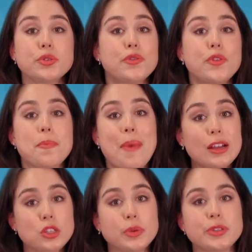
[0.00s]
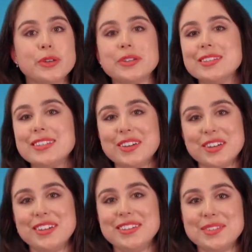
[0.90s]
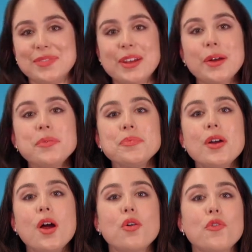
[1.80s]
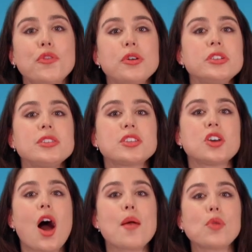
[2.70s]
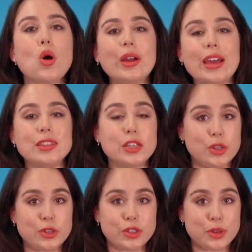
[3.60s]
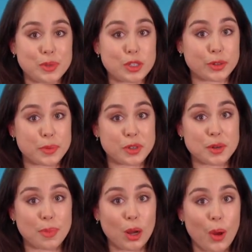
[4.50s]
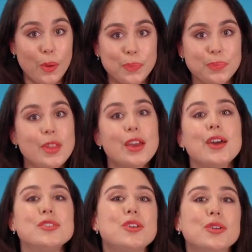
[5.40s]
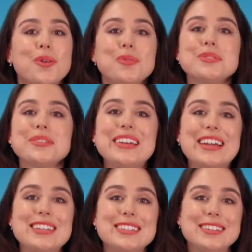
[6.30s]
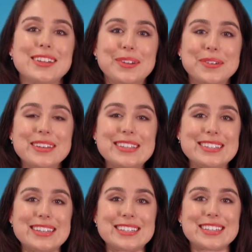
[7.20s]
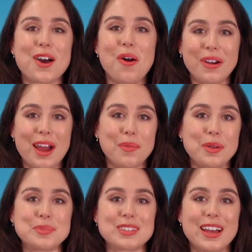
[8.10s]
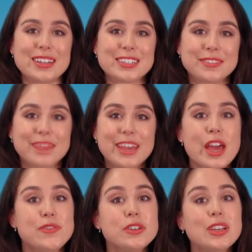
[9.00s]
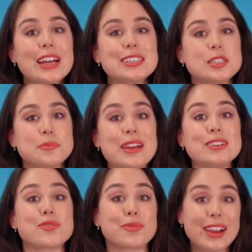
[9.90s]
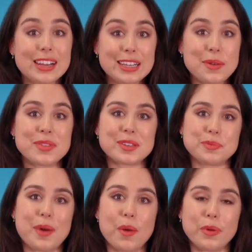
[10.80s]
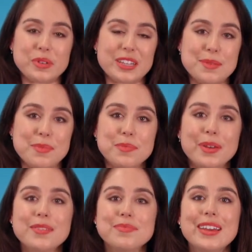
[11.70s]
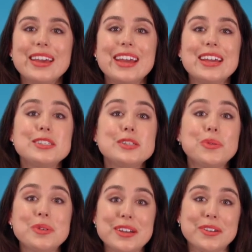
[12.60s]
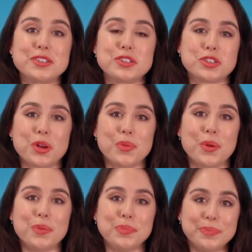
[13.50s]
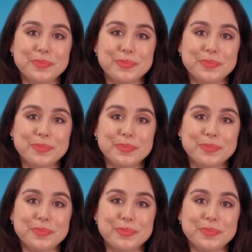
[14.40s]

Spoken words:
refer back to a certain section in this video, refer to the time log in the YouTube description below. You can also head to the Learning Centre on our website. If you'd like to speak directly with a SpaWorld team member, head to your nearest showroom.